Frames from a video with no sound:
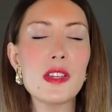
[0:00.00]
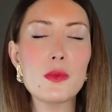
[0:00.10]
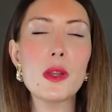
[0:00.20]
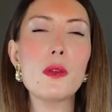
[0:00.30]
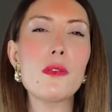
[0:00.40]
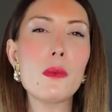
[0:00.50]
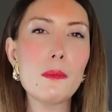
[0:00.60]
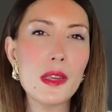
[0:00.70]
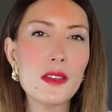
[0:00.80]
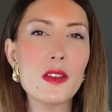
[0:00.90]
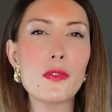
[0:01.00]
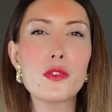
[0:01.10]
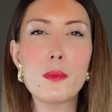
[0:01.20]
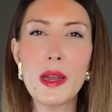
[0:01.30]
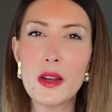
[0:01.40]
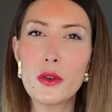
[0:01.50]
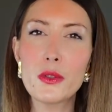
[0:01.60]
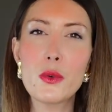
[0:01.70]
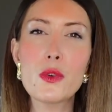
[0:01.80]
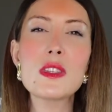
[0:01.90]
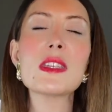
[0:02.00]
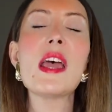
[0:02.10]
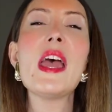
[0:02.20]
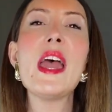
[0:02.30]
this one you have a mix of tobacco notes